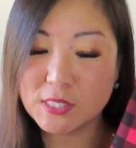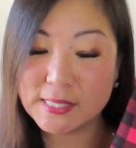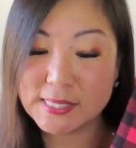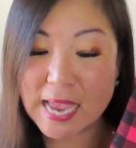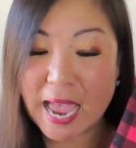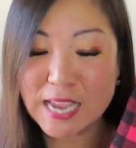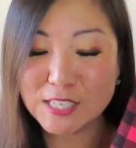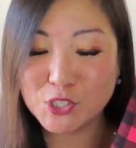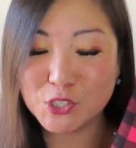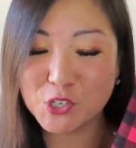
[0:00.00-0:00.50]

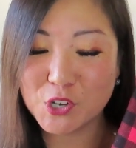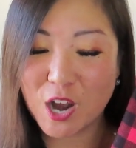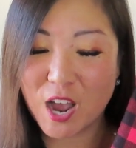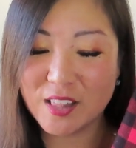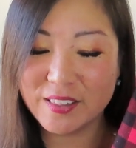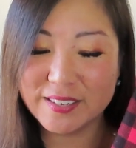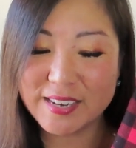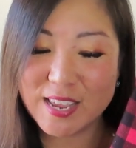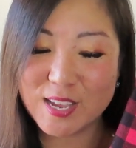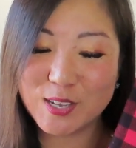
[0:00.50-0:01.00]
stash your
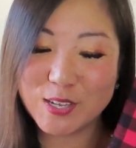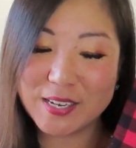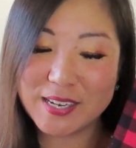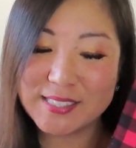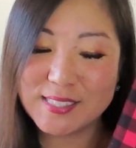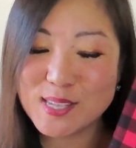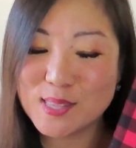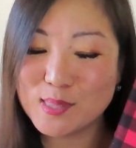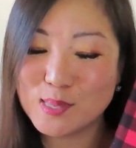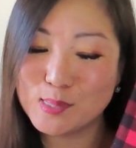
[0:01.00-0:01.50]
holiday
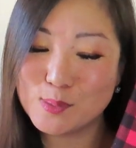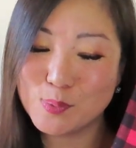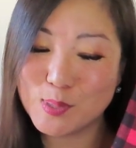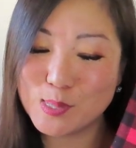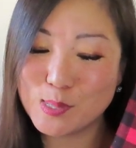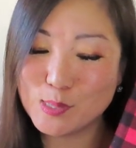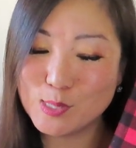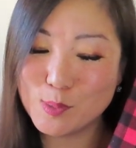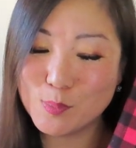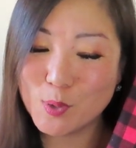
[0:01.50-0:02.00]
goodies in this
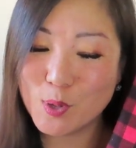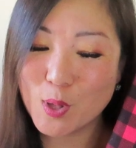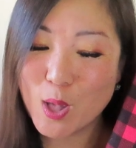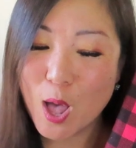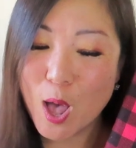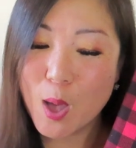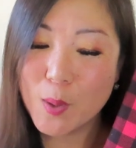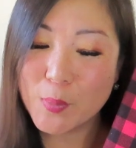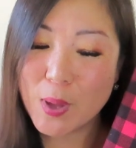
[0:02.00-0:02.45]
reusable